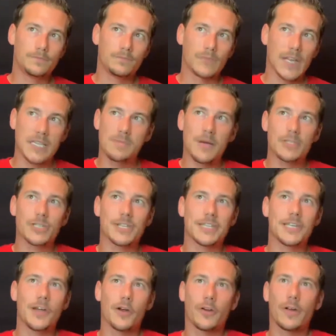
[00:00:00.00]
especially at
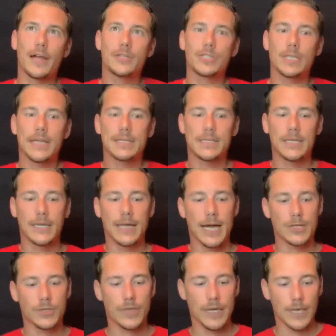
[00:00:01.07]
the younger ages, I see a
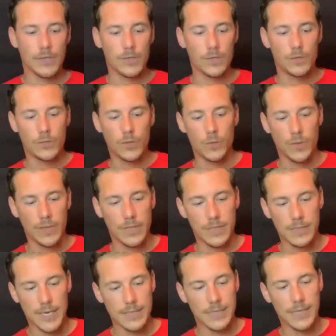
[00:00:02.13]
catcher that can do two of
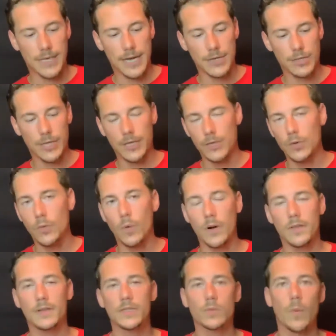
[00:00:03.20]
these. I see a catcher that can do one
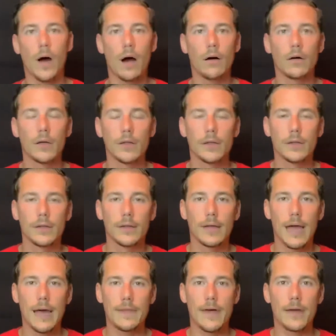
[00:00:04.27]
of these well.
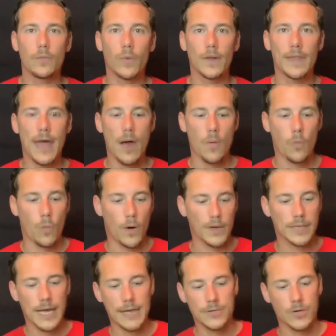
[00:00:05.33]
And then when that
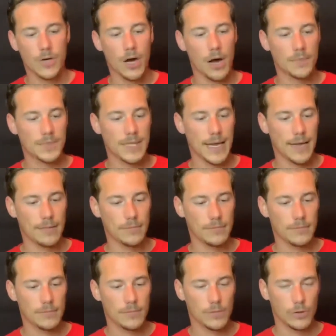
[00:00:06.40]
one catcher comes
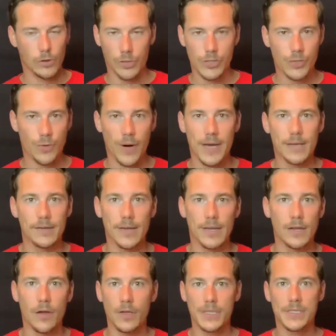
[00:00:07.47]
that looks great
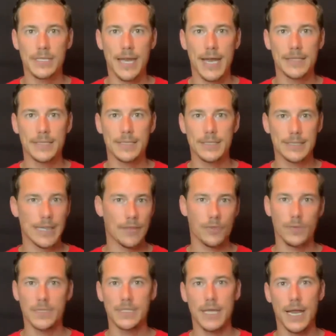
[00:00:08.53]
in all his stances, he's got
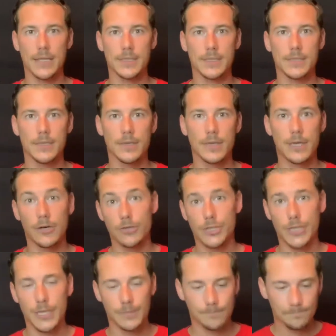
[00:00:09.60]
3 stances, he or
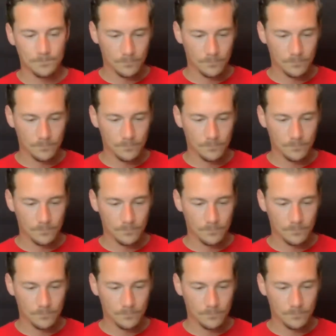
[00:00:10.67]
she